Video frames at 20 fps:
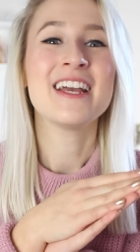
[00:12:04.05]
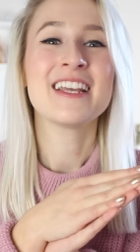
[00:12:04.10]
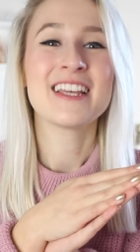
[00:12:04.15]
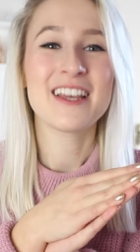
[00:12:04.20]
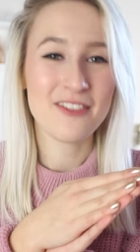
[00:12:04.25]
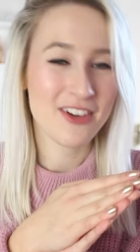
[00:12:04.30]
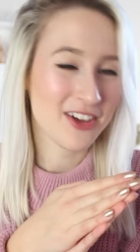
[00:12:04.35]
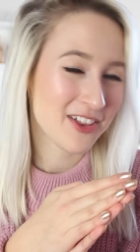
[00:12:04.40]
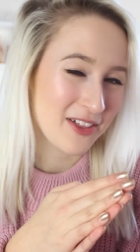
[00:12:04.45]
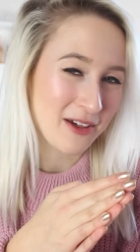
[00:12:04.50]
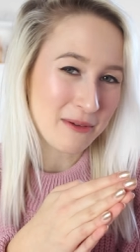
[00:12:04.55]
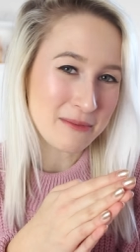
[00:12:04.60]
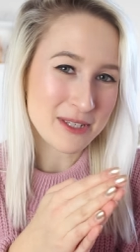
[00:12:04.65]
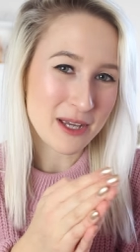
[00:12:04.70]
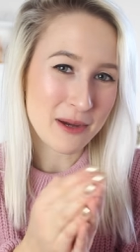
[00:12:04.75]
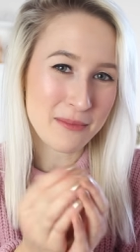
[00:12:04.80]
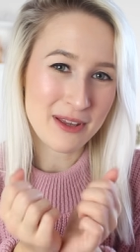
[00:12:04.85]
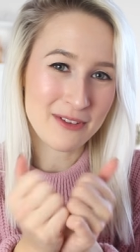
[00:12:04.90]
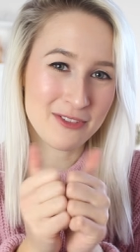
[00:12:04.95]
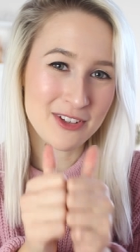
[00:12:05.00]
Give it a thumbs
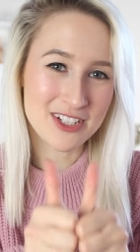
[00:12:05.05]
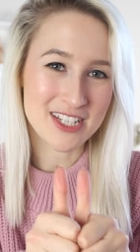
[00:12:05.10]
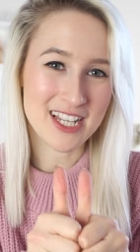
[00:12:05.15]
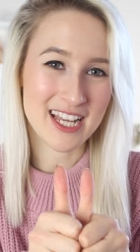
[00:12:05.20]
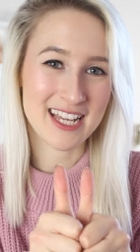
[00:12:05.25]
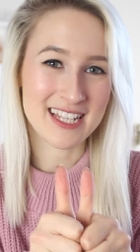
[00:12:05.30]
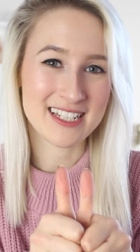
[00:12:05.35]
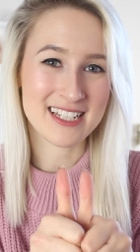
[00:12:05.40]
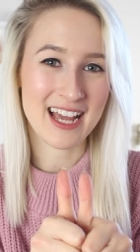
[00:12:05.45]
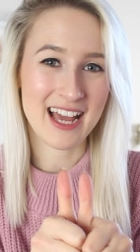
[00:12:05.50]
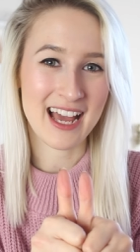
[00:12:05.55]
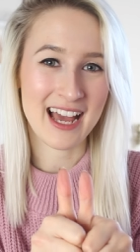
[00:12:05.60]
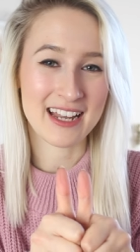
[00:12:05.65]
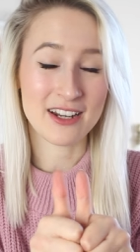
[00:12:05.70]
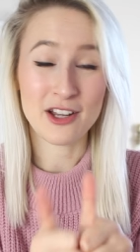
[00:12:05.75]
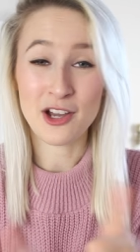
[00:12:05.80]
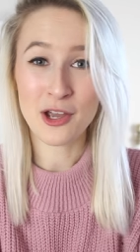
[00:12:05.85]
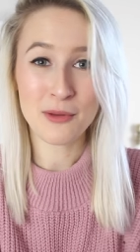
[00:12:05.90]
up if you did. And I